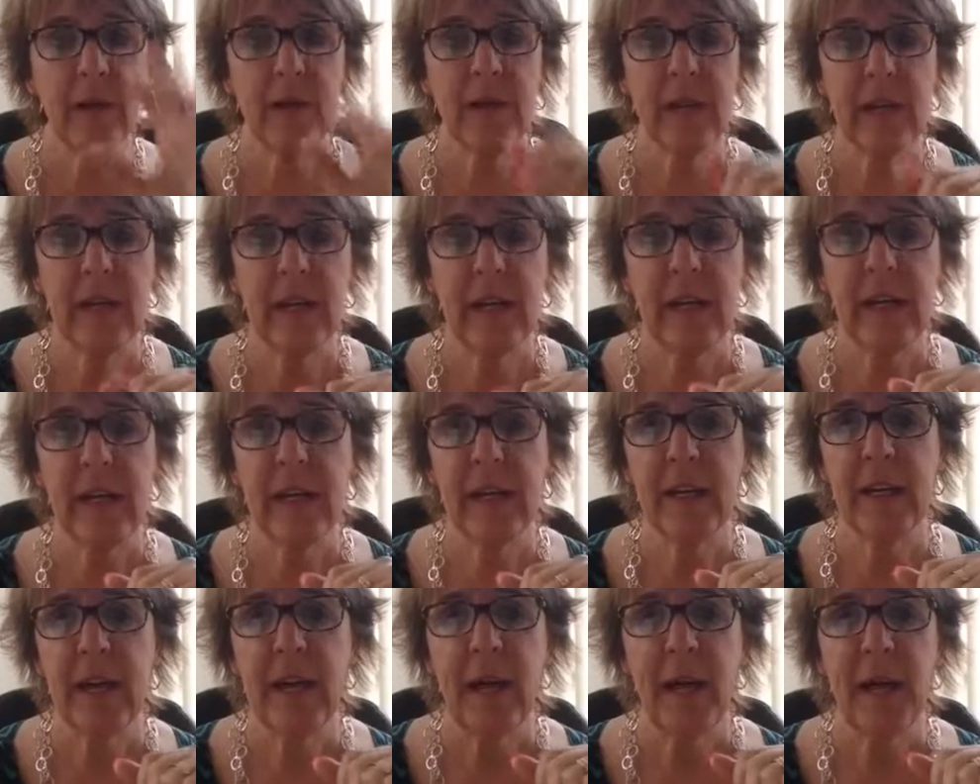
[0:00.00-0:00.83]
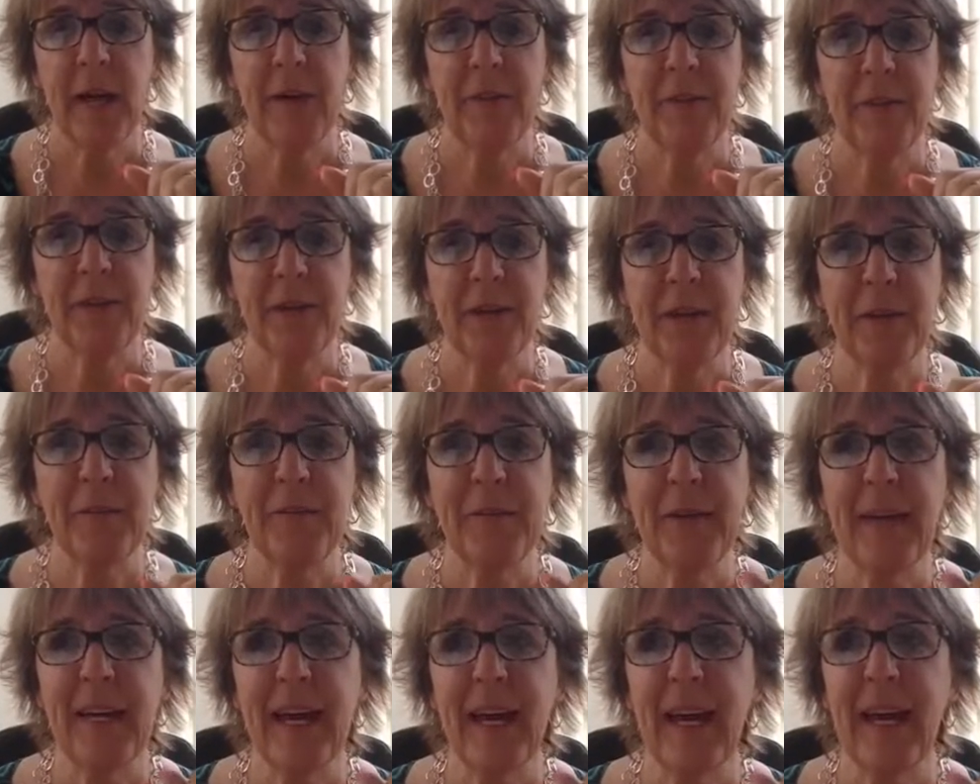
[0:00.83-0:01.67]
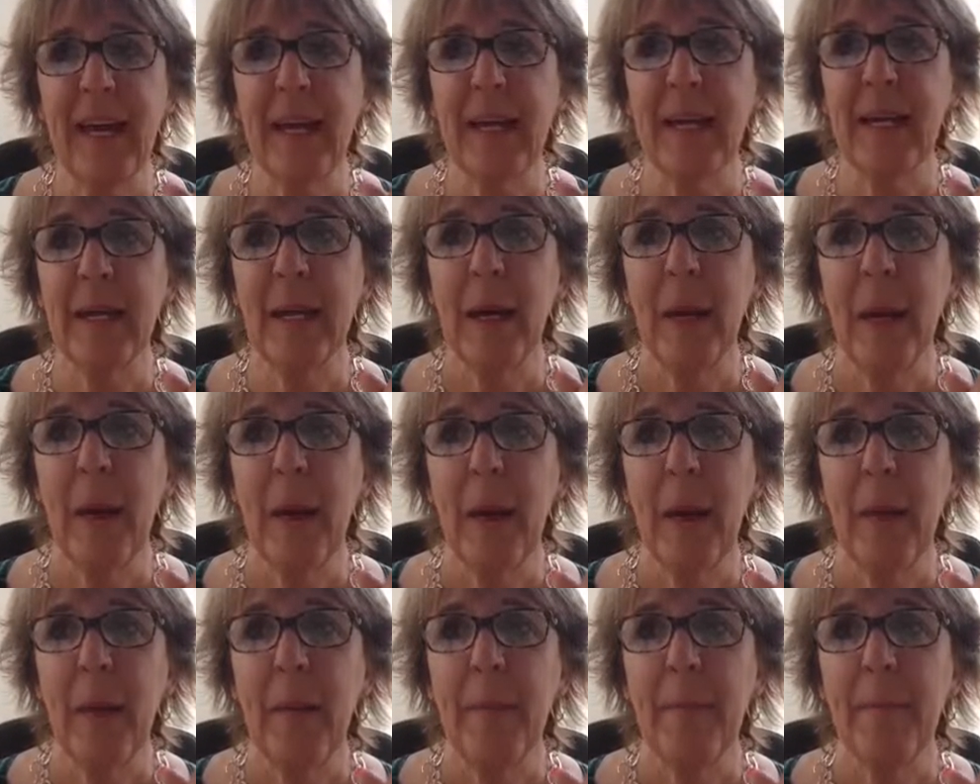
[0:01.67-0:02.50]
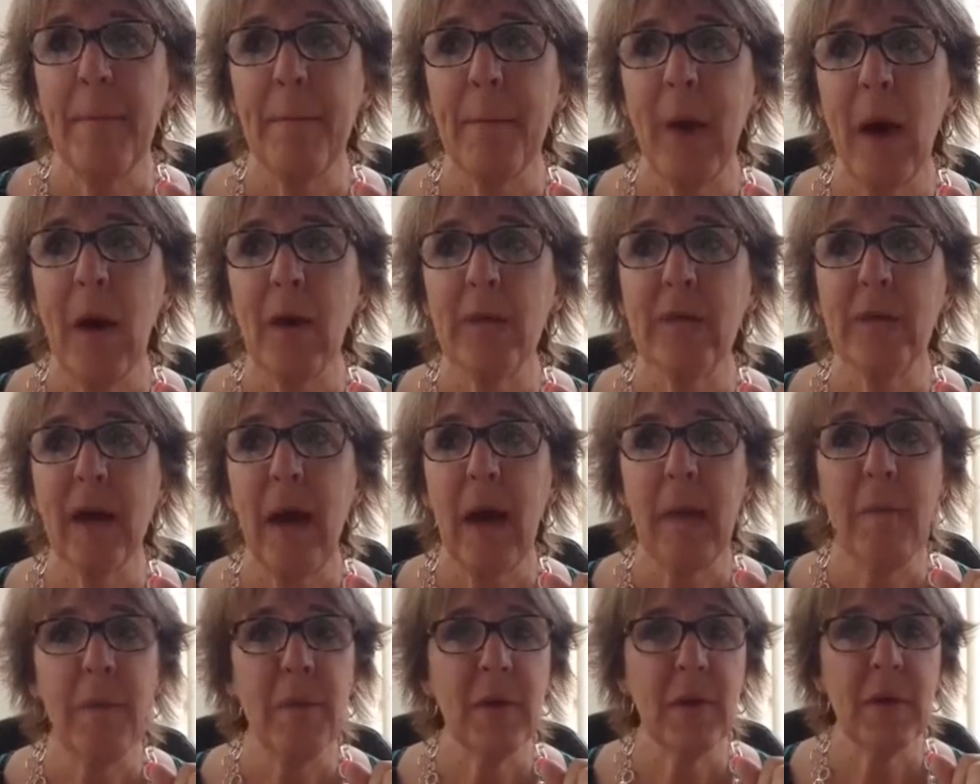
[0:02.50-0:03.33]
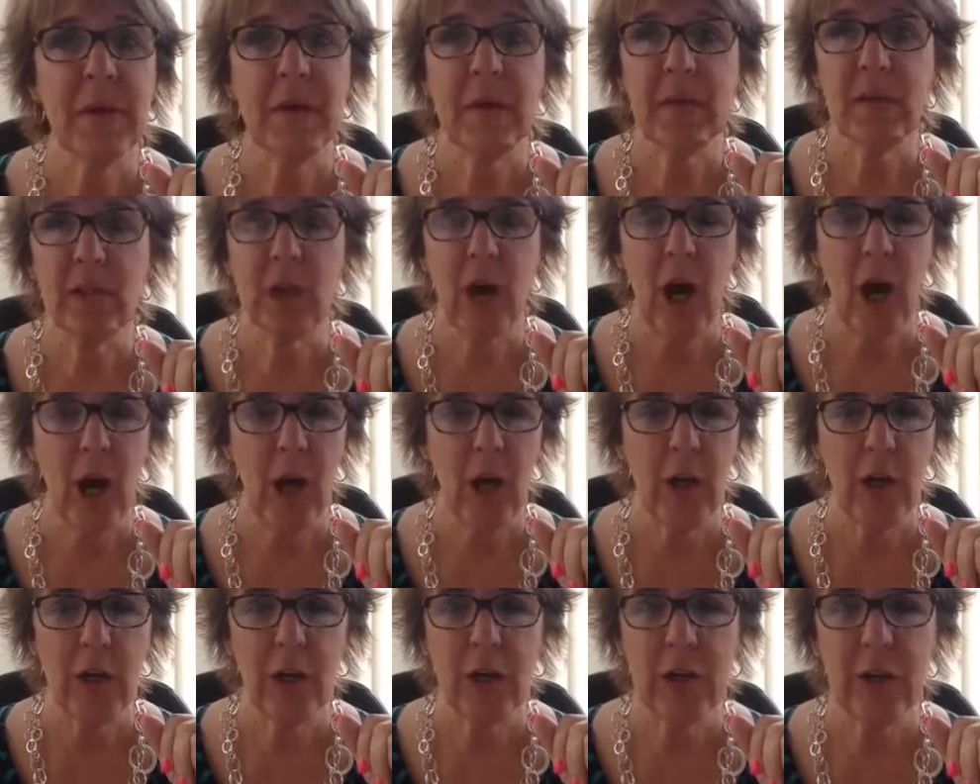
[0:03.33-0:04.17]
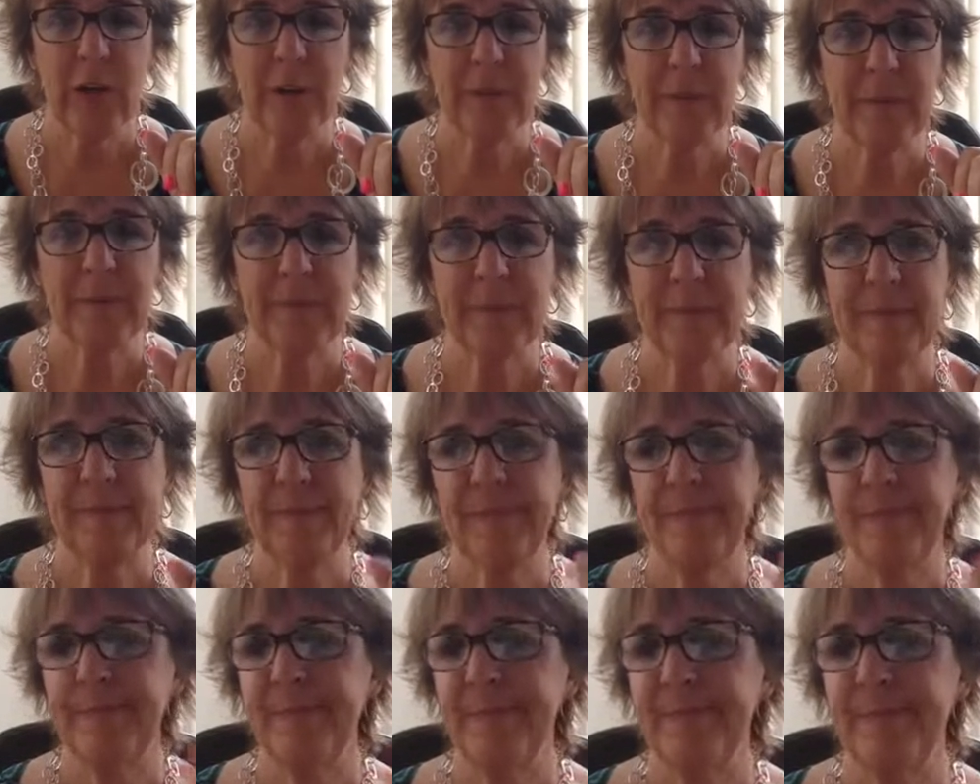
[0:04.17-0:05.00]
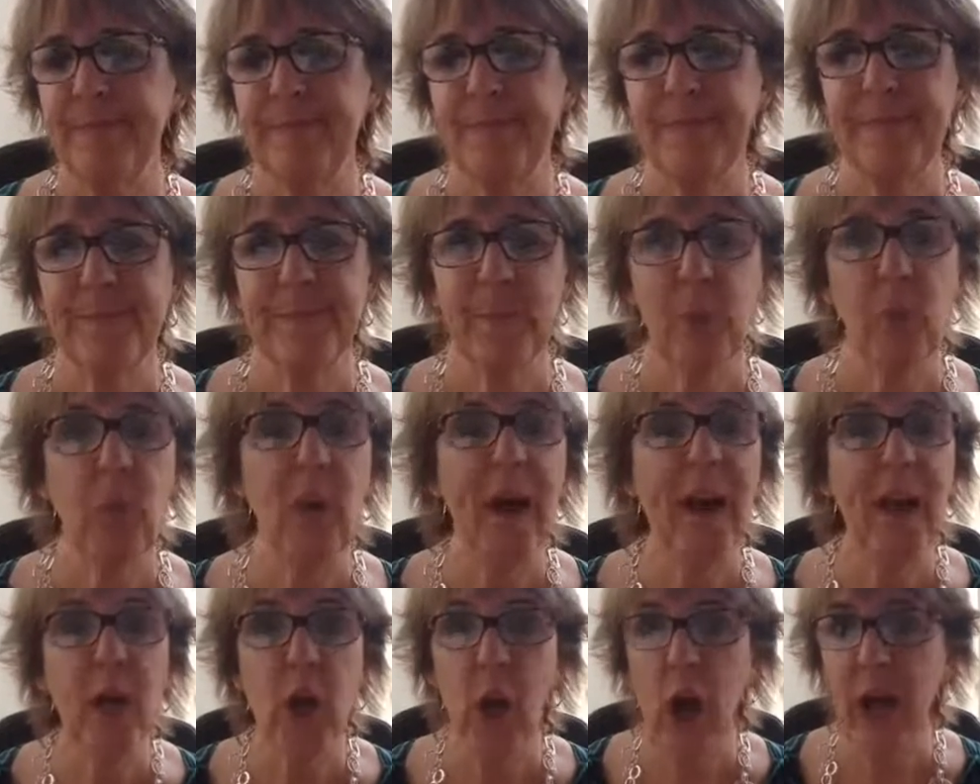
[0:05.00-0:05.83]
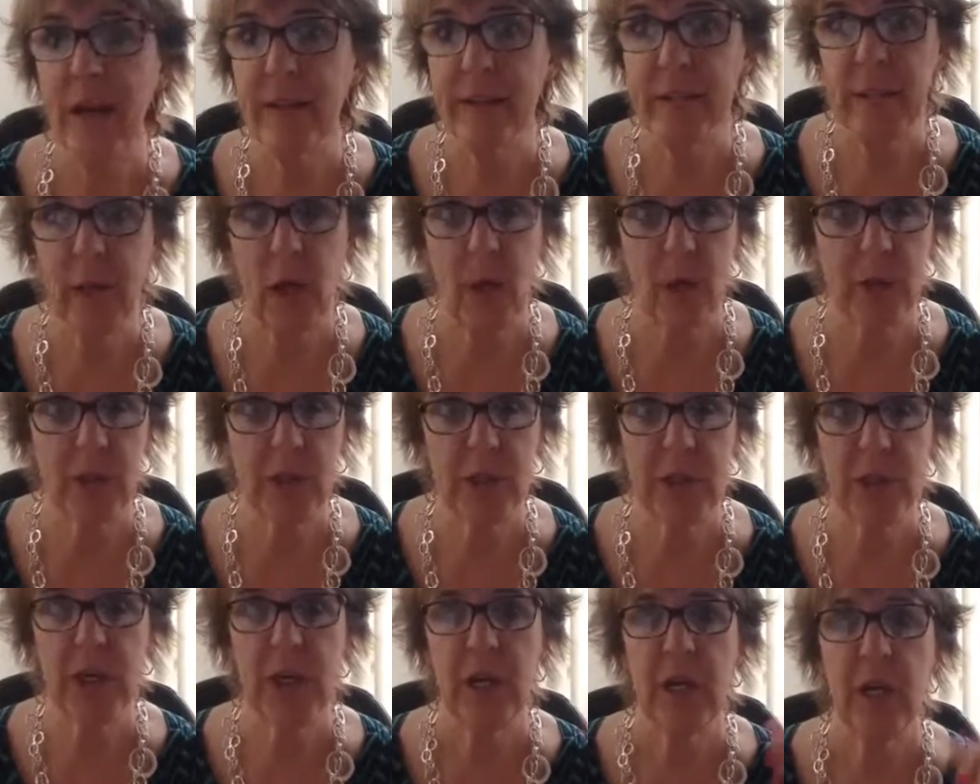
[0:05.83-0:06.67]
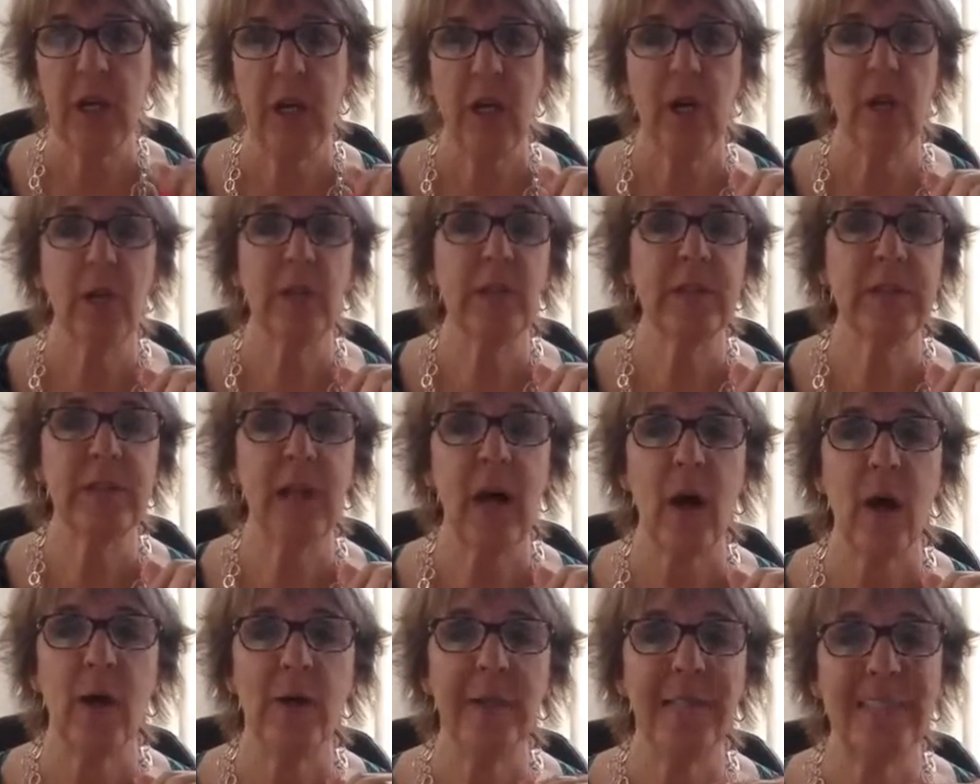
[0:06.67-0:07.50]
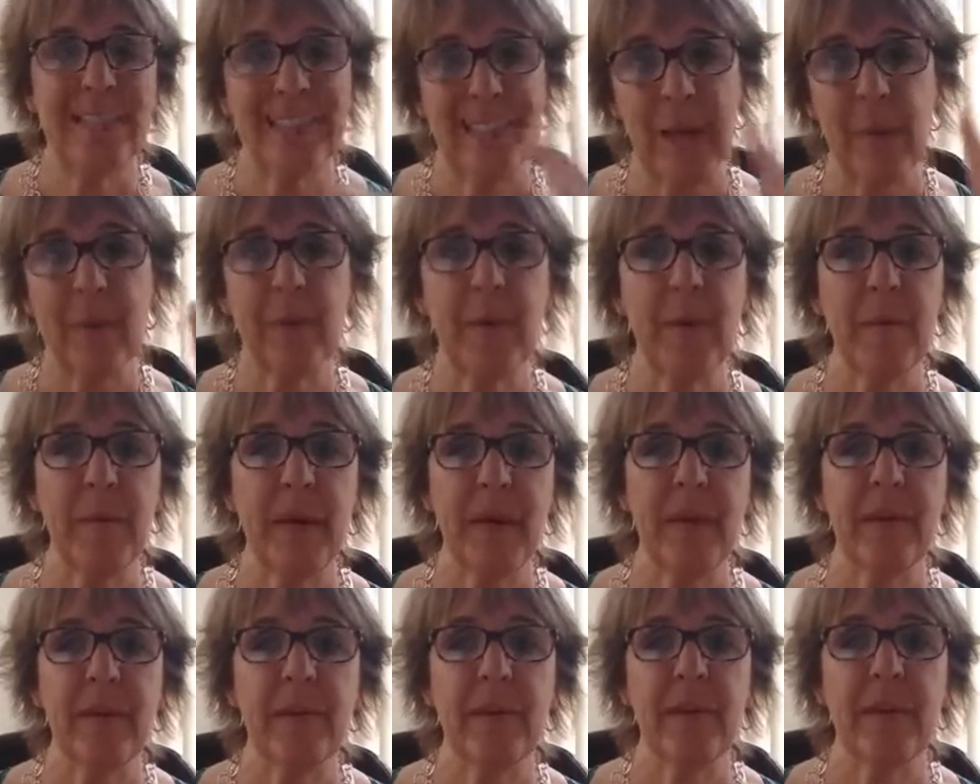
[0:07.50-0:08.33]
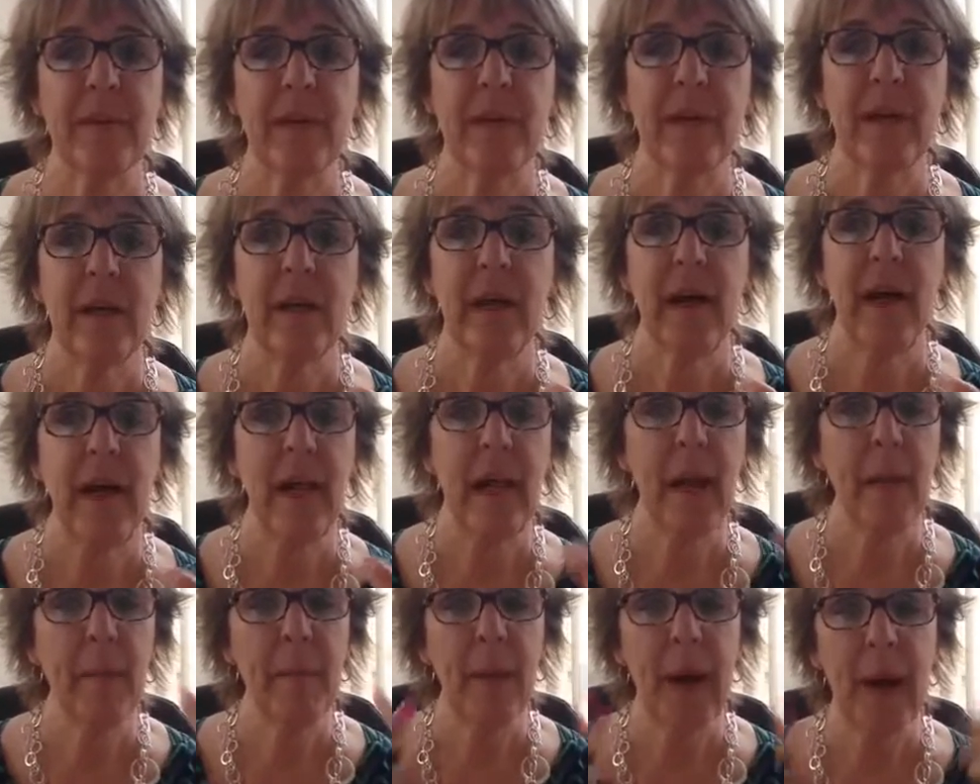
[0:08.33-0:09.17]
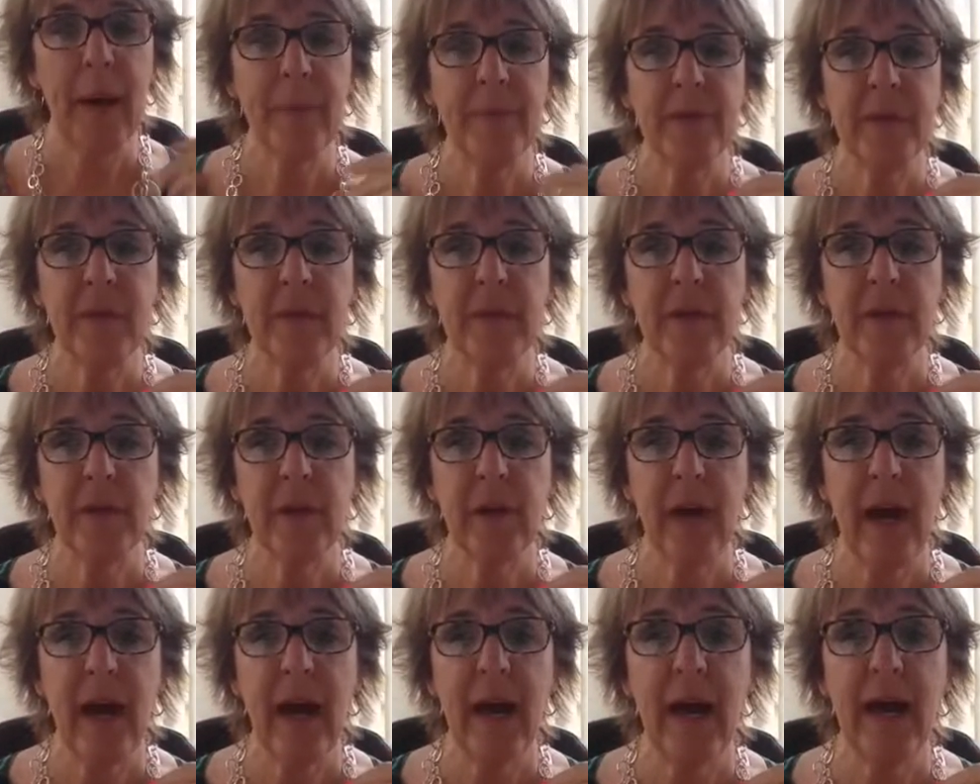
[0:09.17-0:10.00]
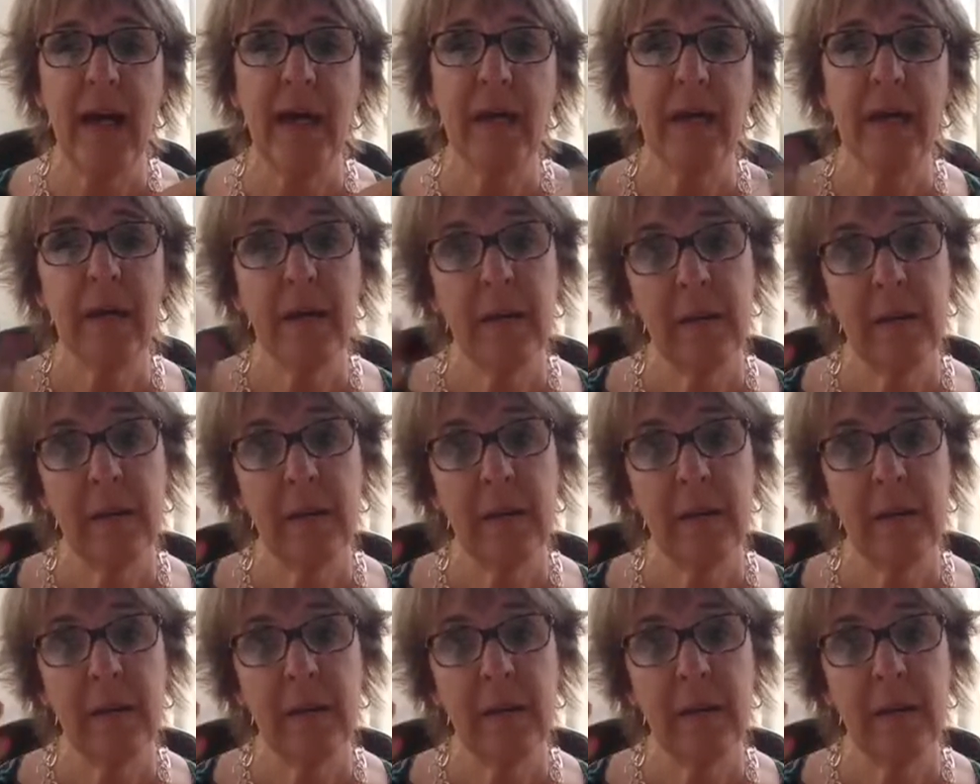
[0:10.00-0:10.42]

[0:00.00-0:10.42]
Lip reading: C. Keenan, if you could be a multi-million-dollar weight loss coach who sells supplements, and it pops into your head,